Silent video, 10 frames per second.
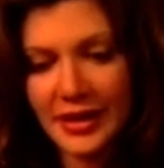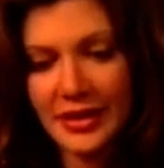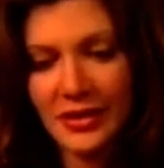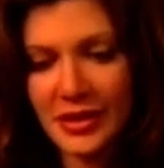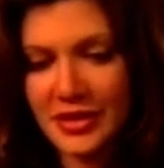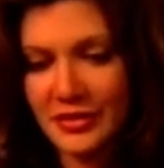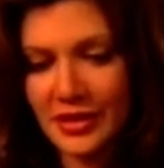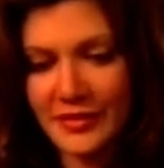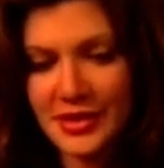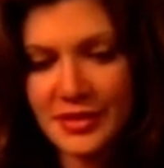You are too
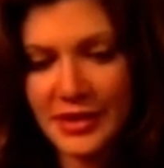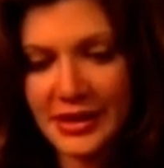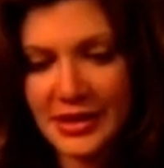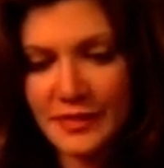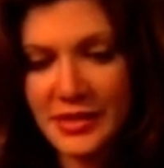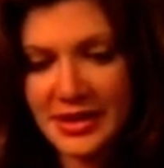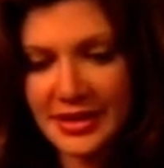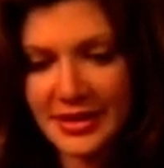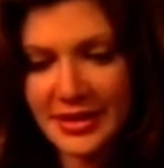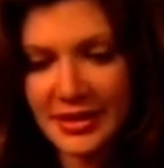nervous to be in this
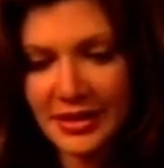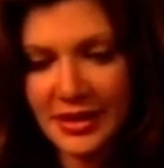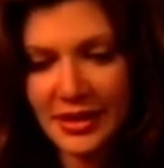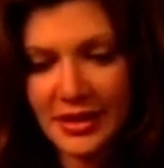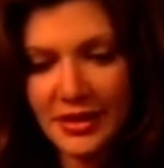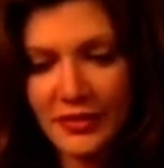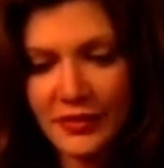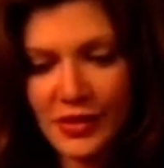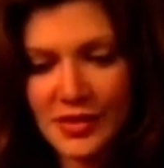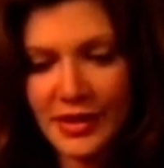business. You
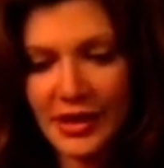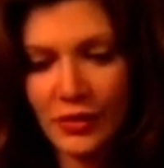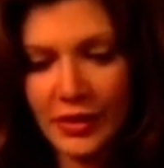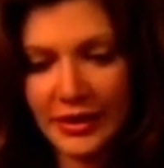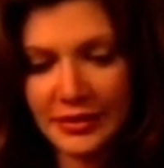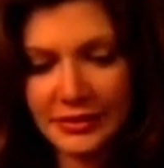forced me to quit.